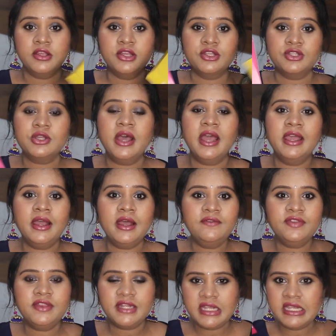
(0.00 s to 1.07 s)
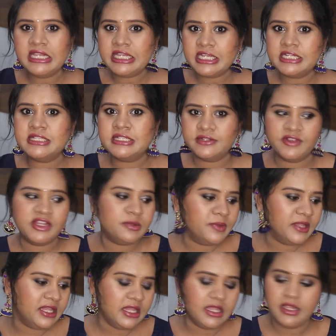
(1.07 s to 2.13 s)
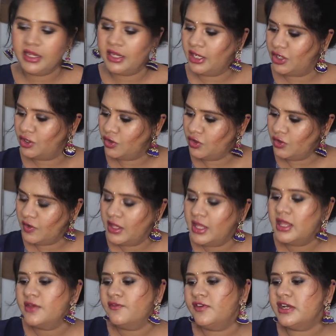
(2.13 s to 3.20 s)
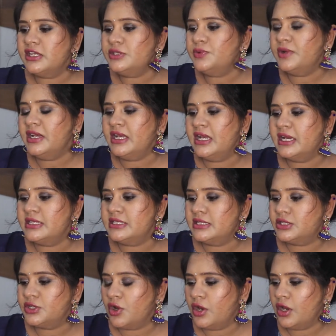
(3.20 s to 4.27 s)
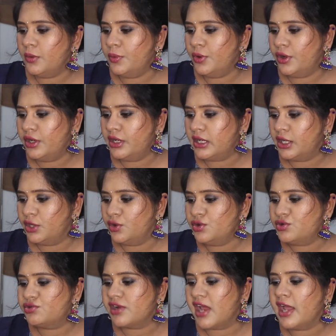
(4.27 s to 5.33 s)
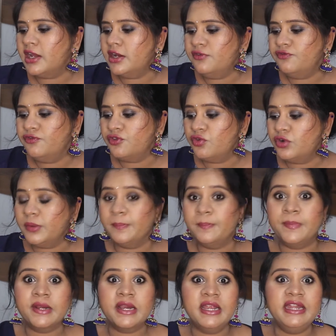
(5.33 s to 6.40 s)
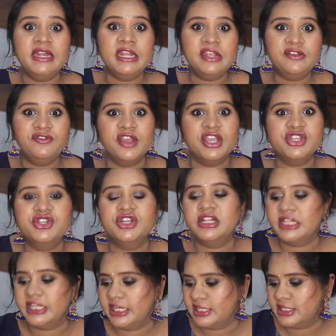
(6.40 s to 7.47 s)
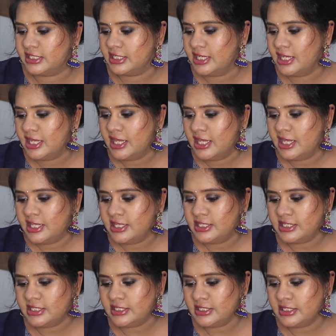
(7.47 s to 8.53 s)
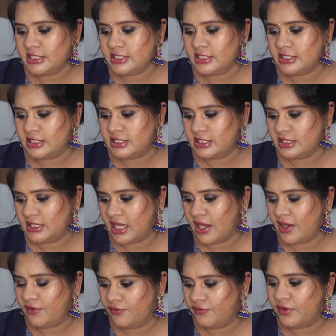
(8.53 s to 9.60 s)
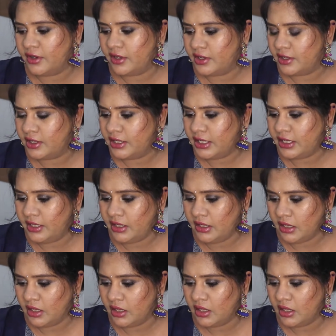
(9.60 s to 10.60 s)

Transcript: so I have 3 kits with me. First one, let's talk about dragon fruit brightening facial kit. This is, they have written,